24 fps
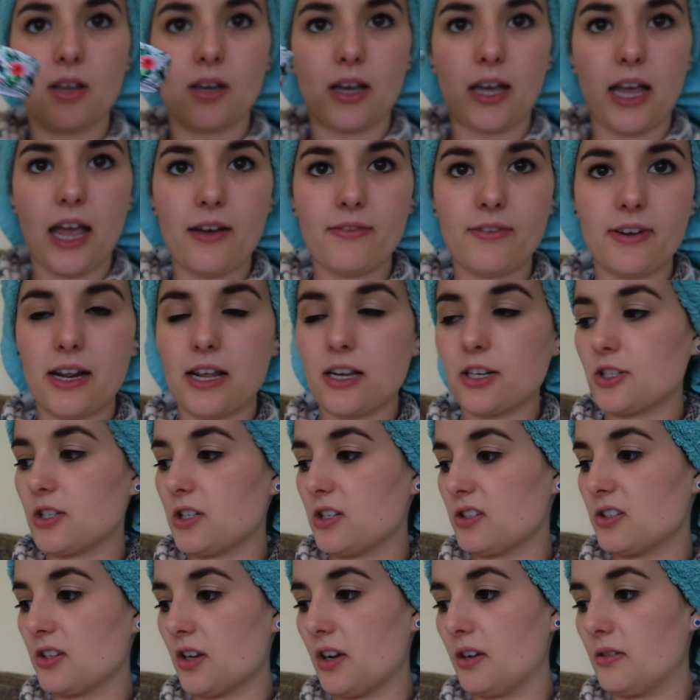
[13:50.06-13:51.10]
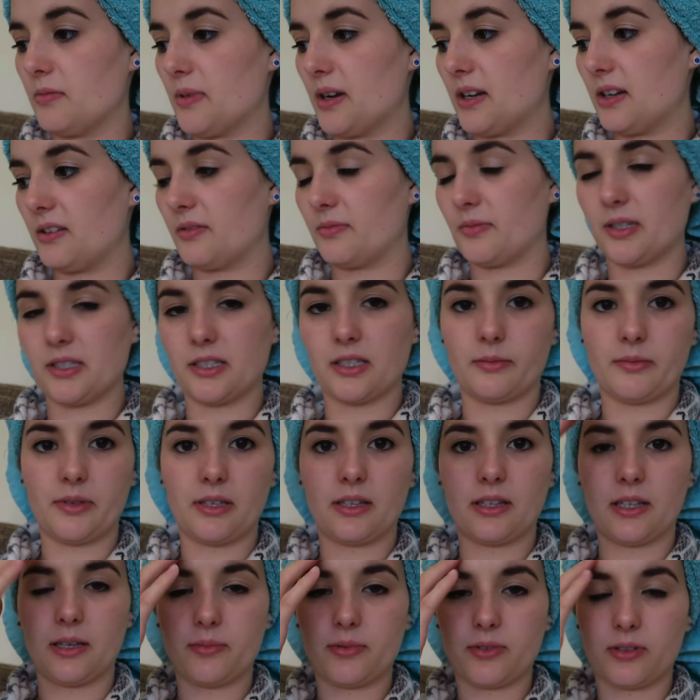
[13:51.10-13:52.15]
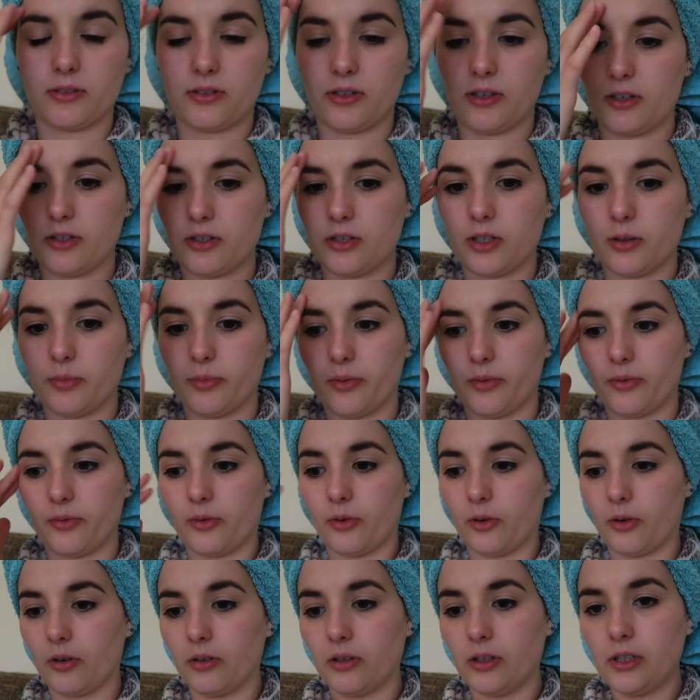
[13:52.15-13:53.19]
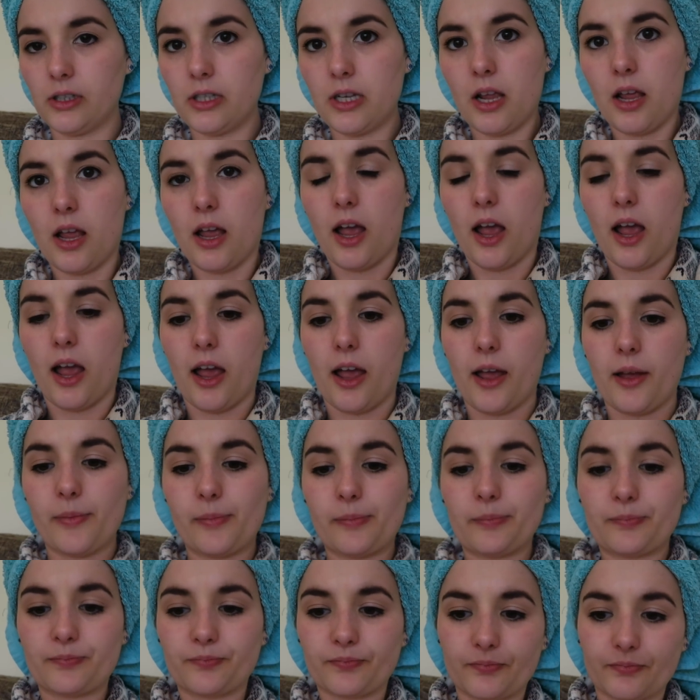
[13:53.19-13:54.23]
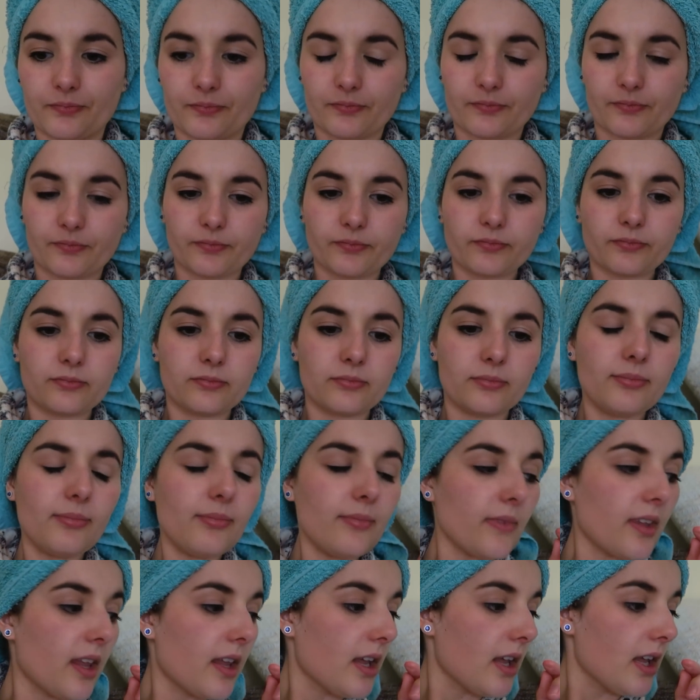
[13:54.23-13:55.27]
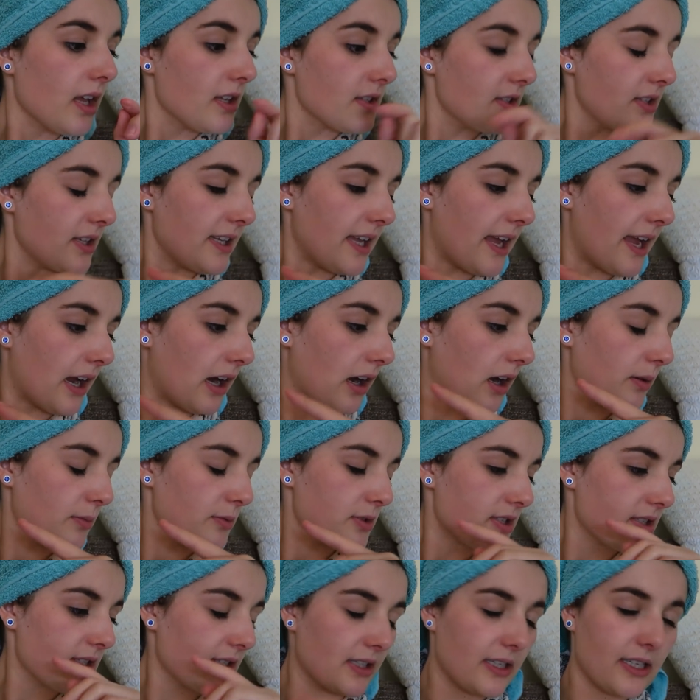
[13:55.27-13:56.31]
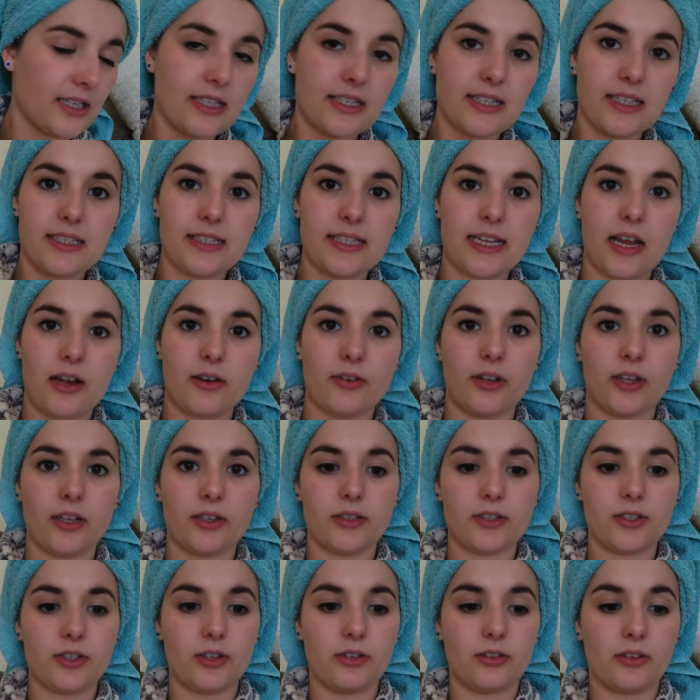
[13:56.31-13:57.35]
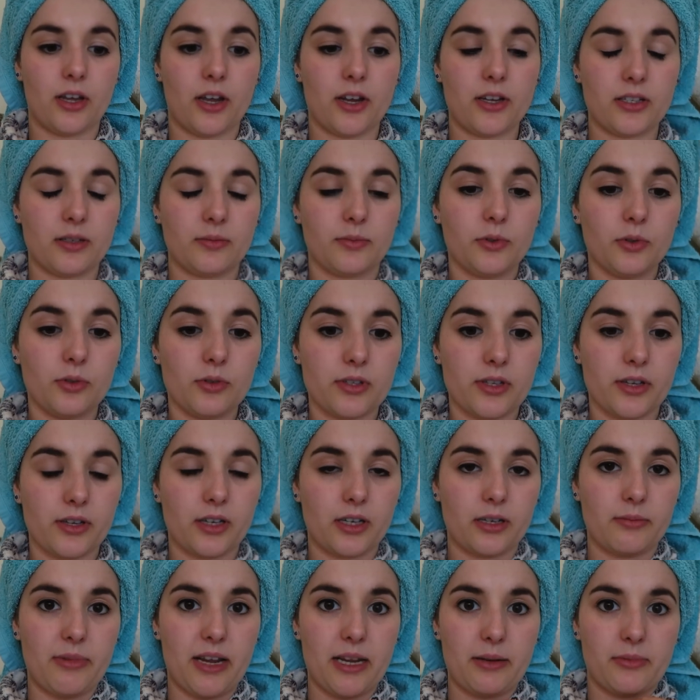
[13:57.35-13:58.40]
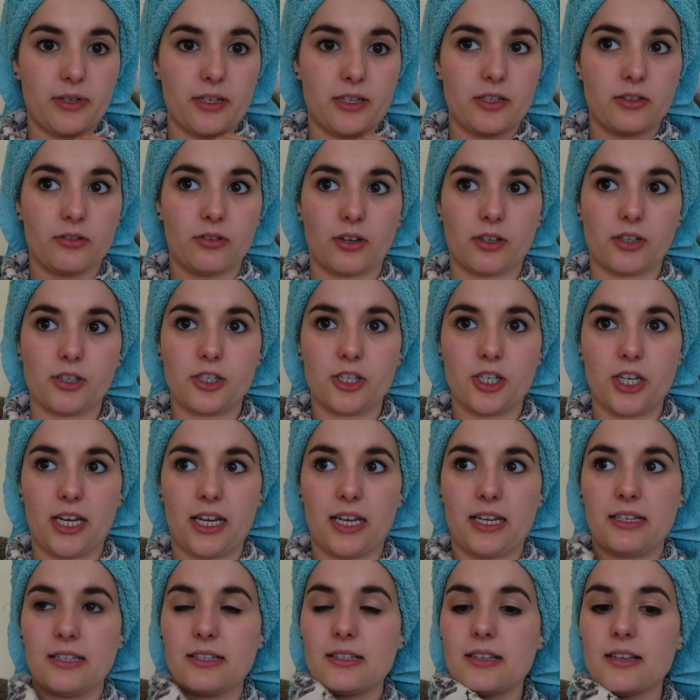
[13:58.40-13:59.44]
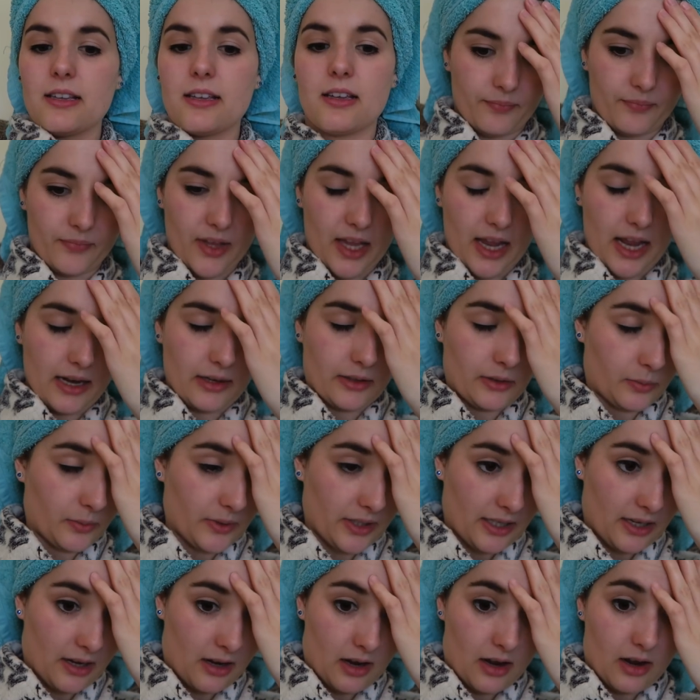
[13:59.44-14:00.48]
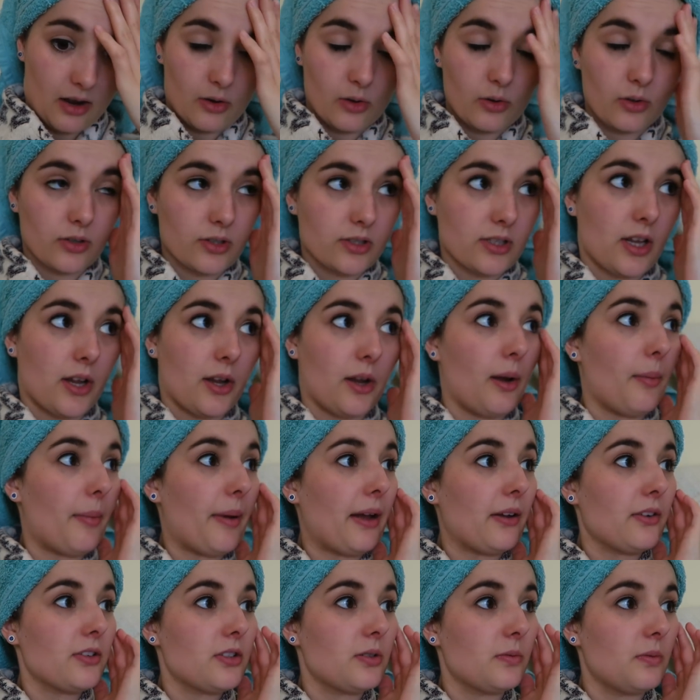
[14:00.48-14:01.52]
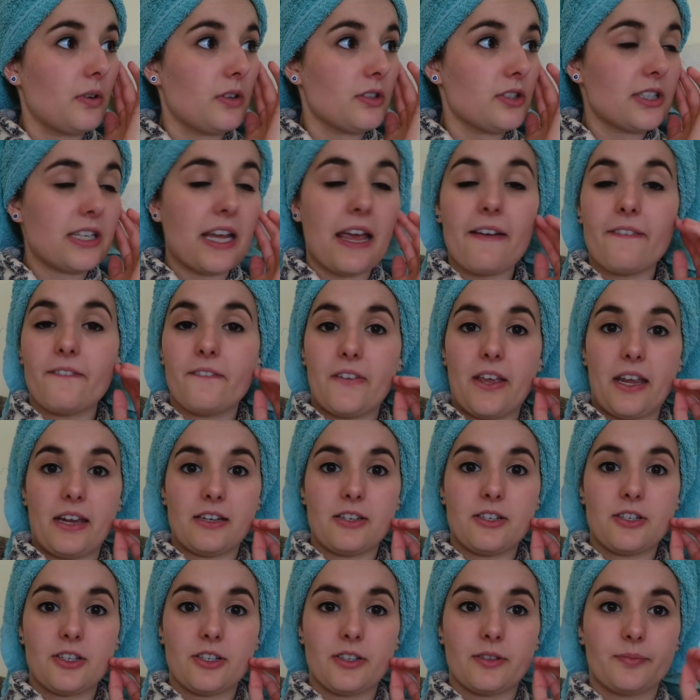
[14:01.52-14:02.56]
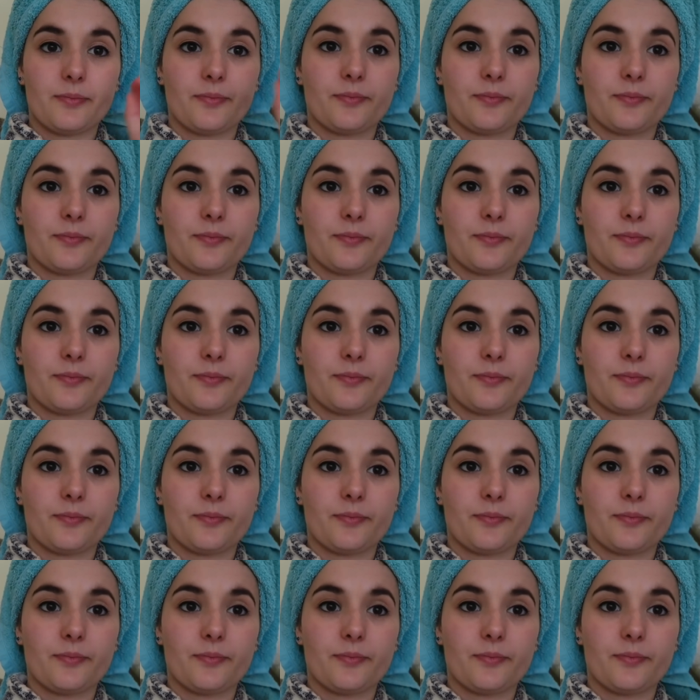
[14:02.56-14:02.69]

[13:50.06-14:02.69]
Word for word: I haven't actually shown many of my dummy clips on YouTube before. So yeah, I'm just going to sit down and do those. I'm also going to make my scrunchies. And we are also about to watch Catfish.